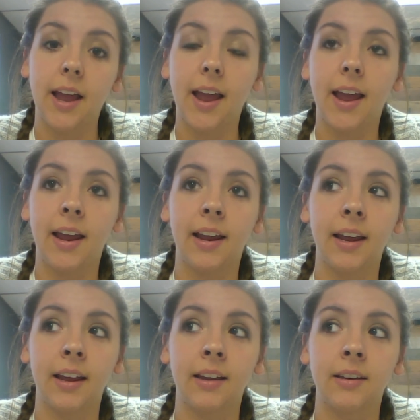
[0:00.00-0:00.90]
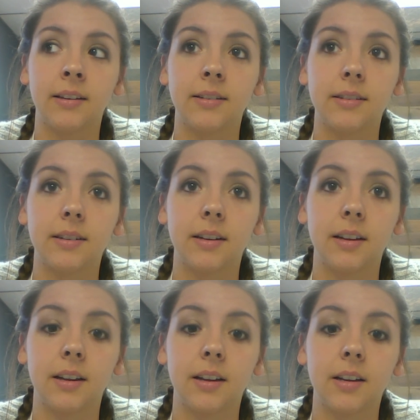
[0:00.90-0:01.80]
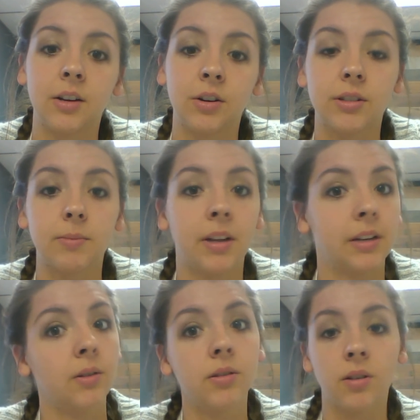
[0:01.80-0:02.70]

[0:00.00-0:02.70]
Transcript: And you're just going to be like, no, sir, I've